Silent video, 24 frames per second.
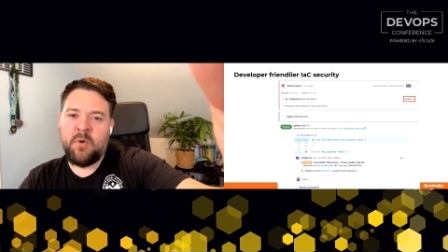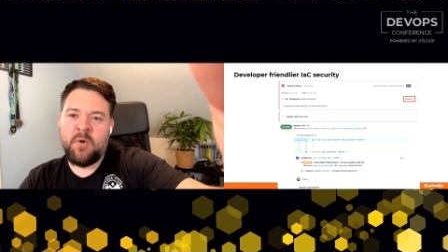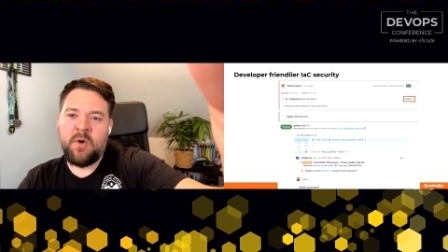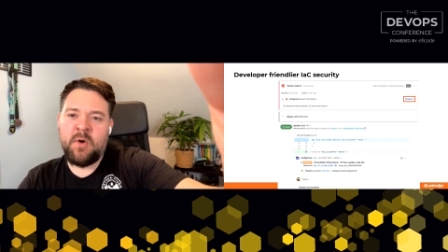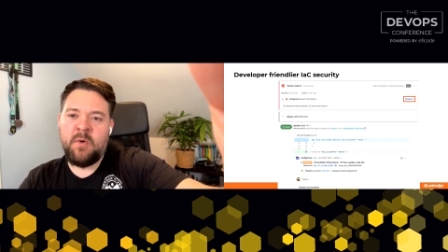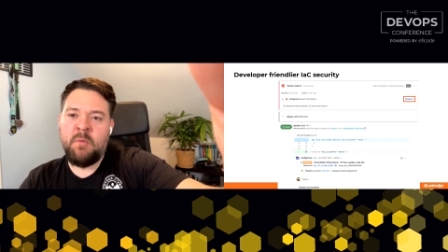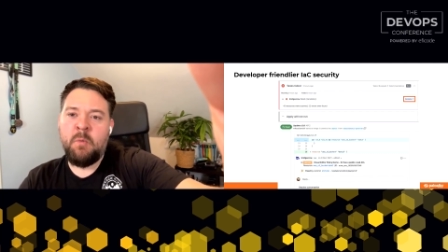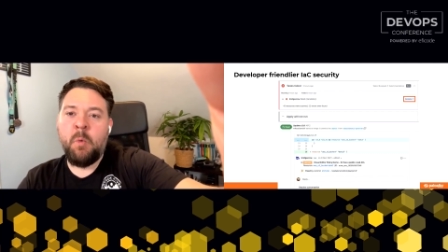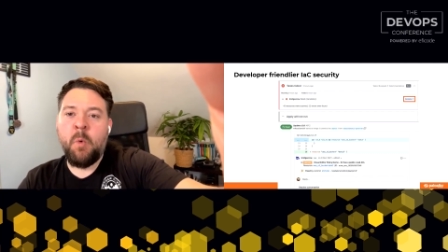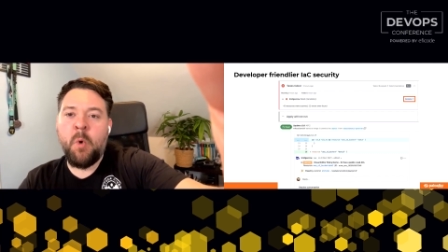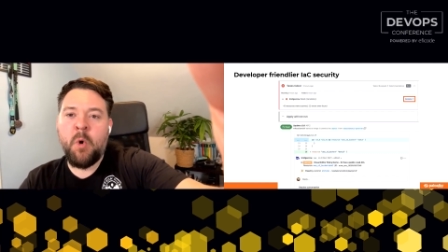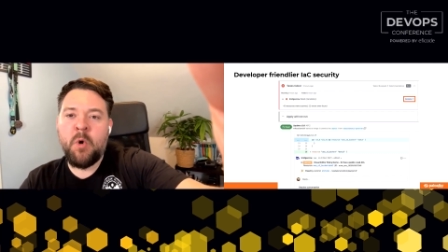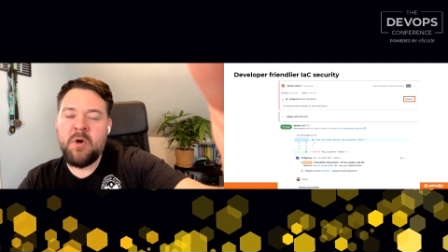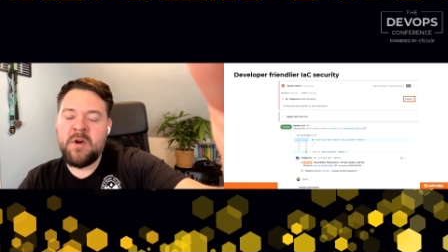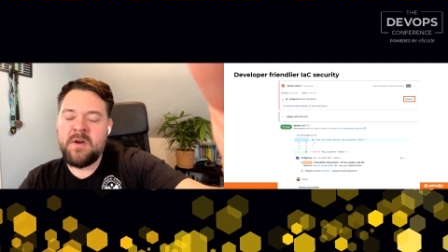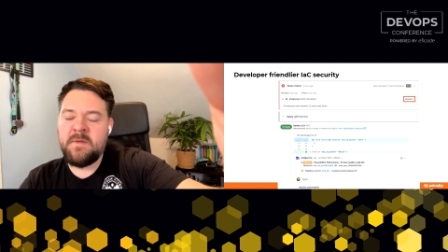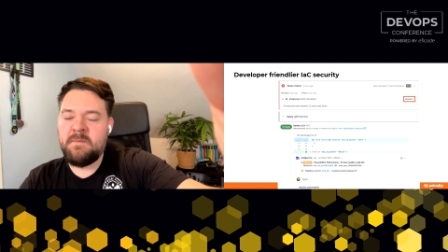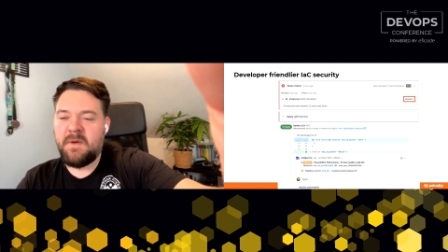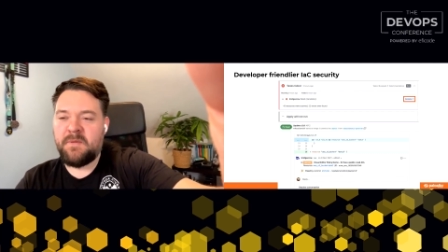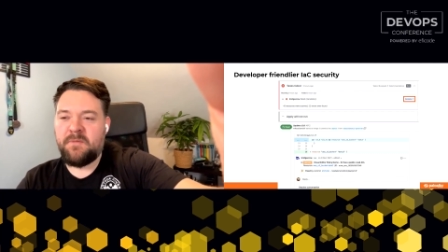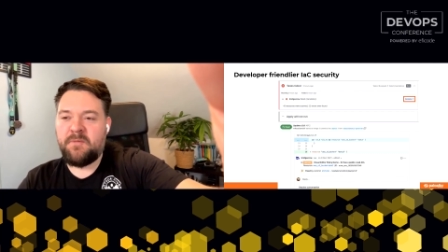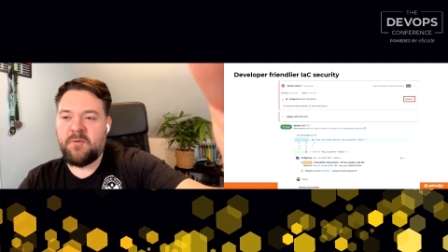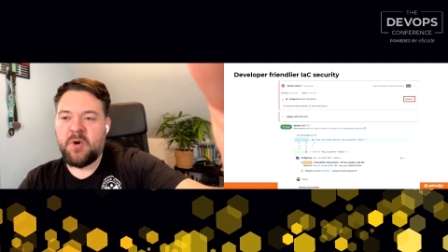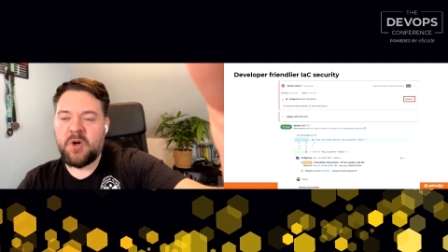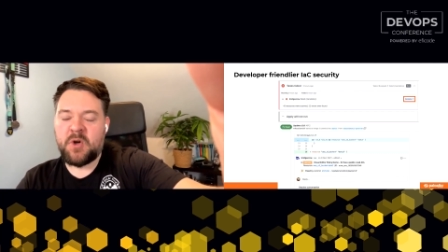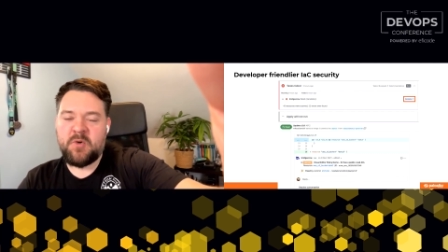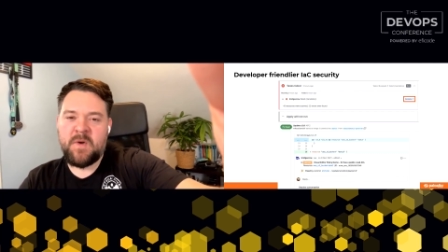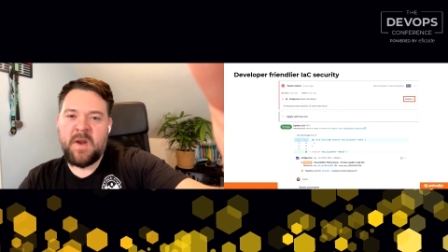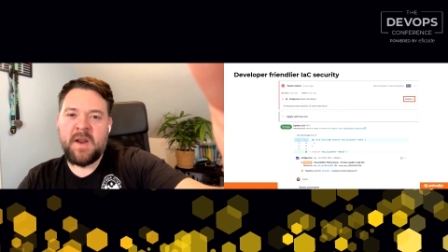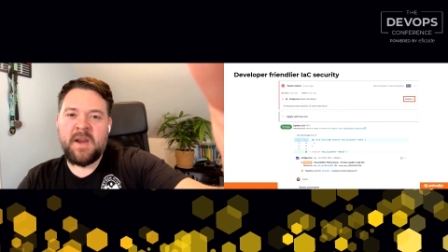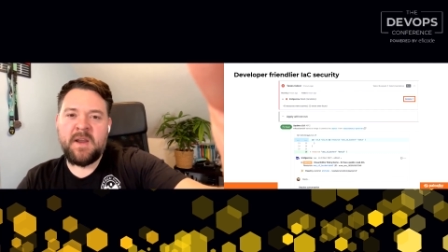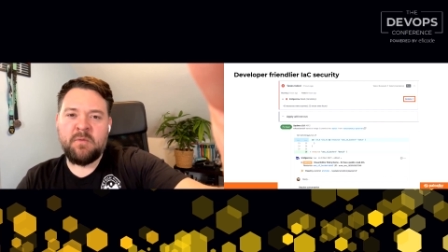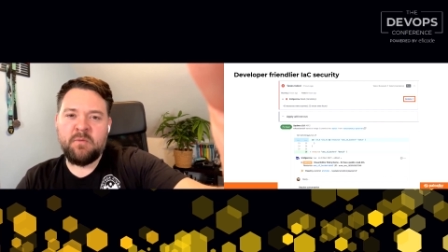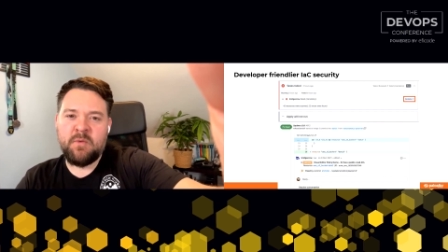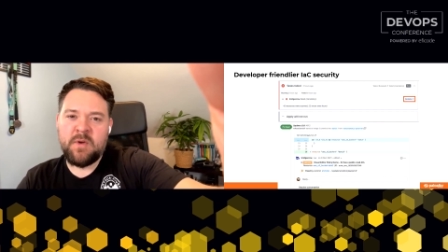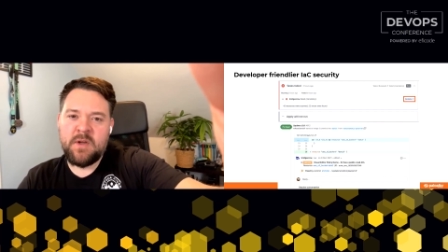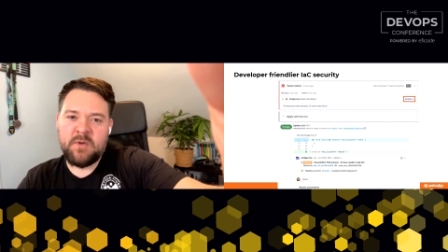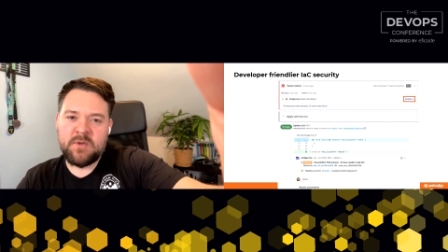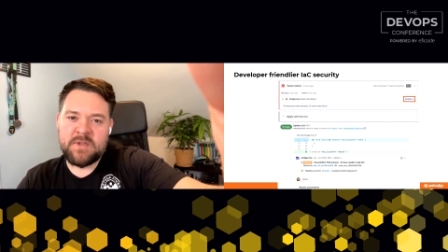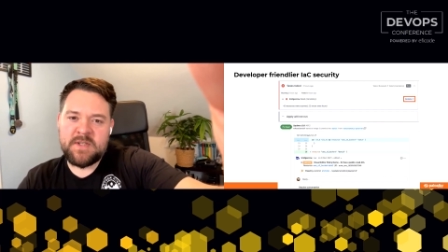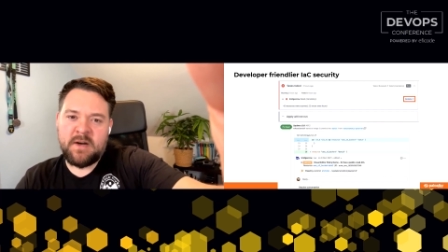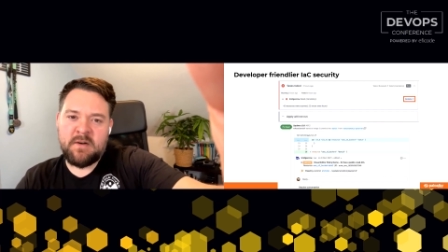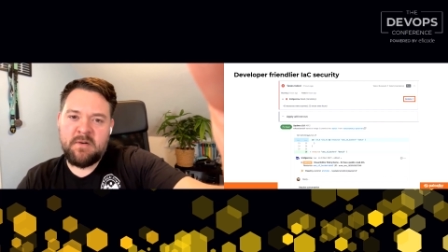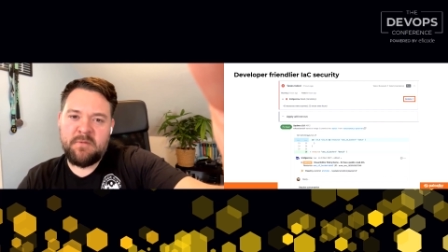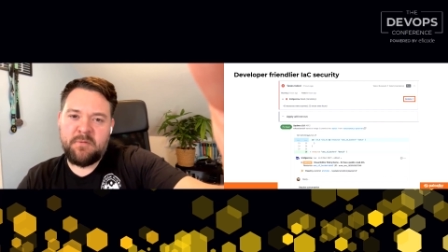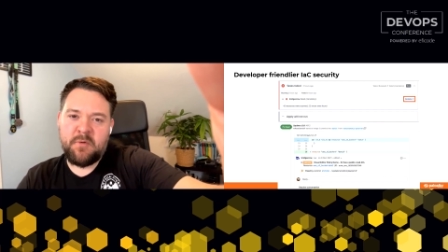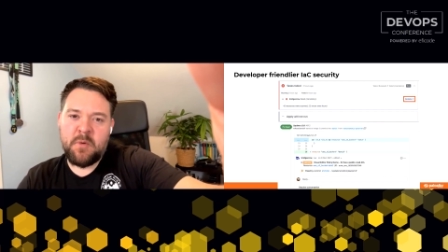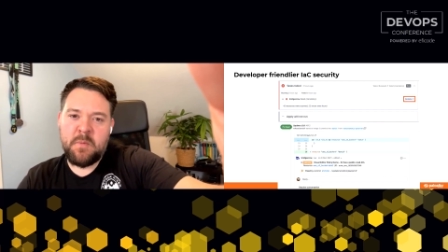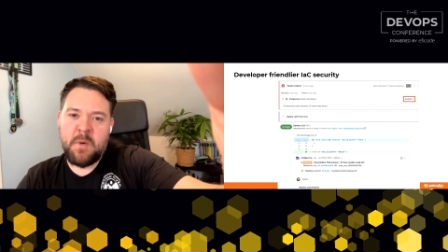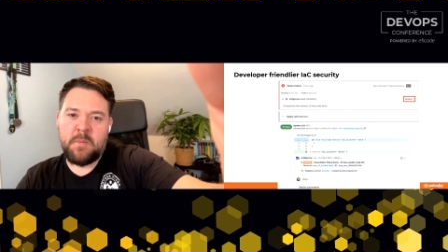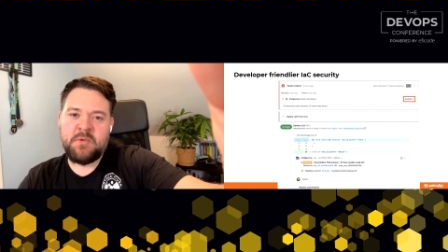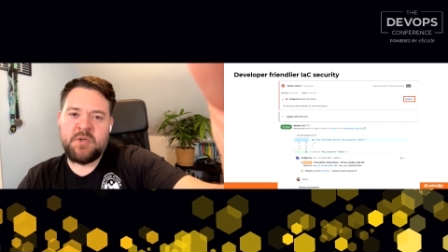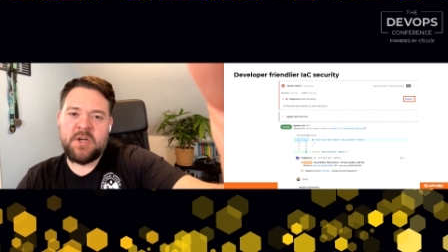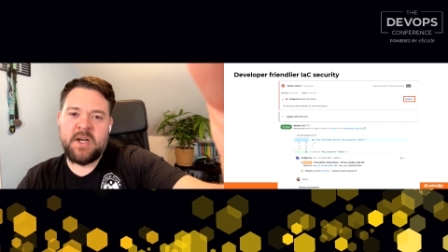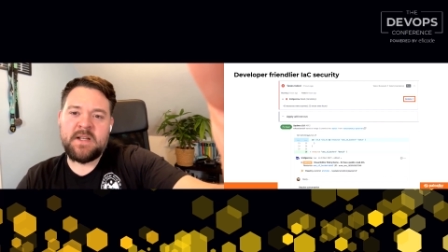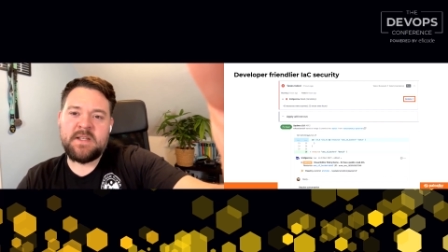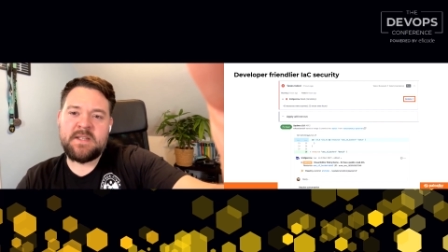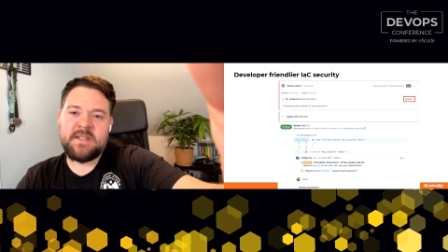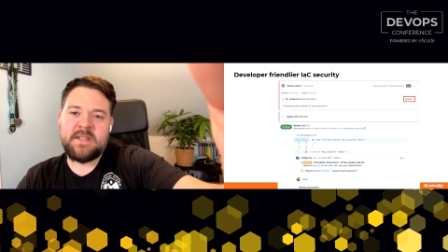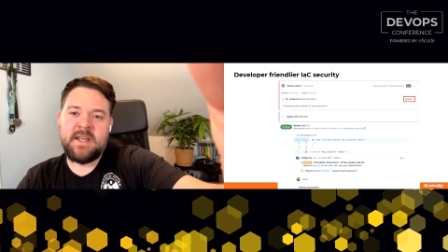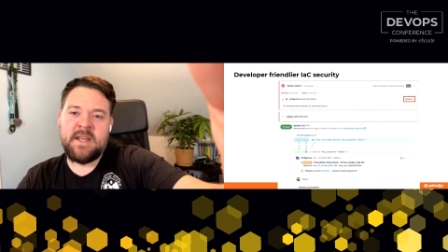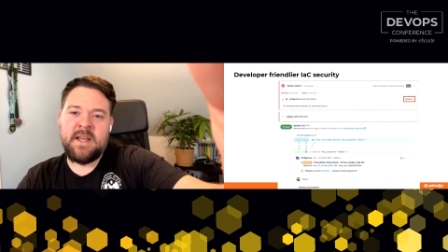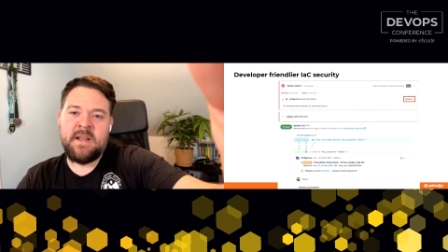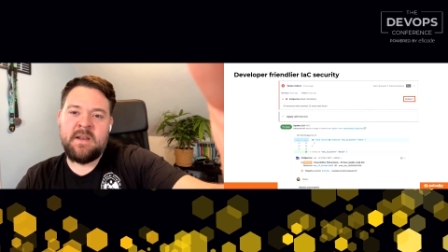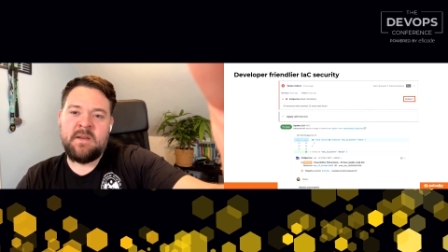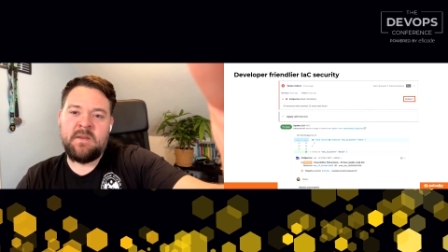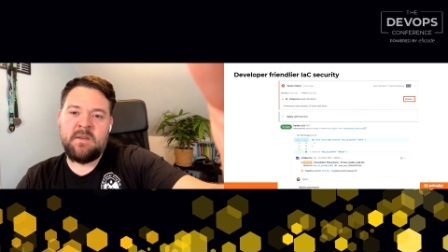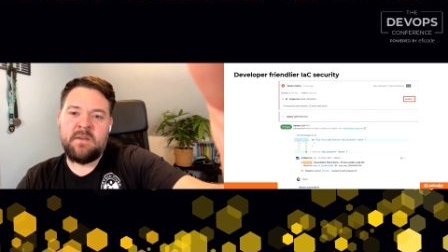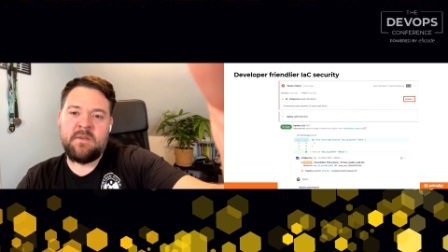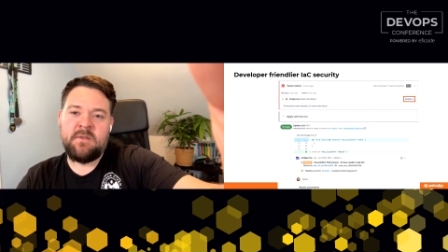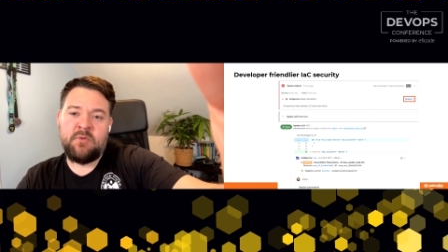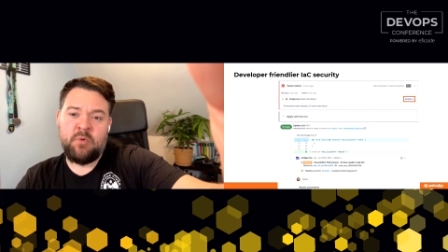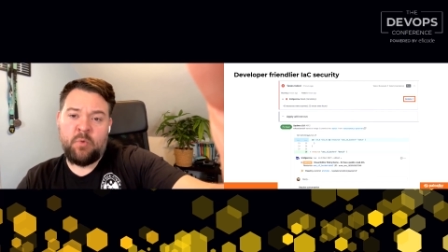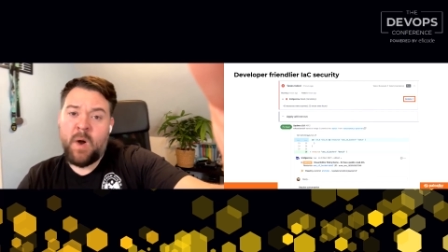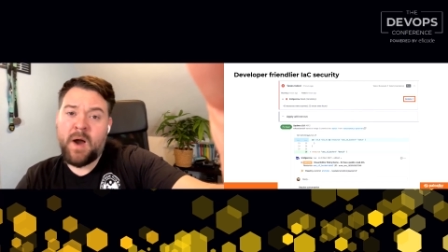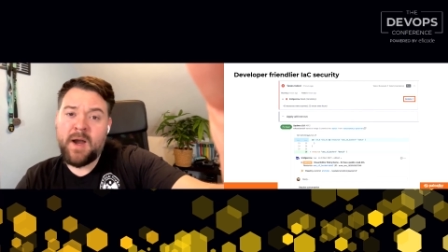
or warn before creating real Terraform objects in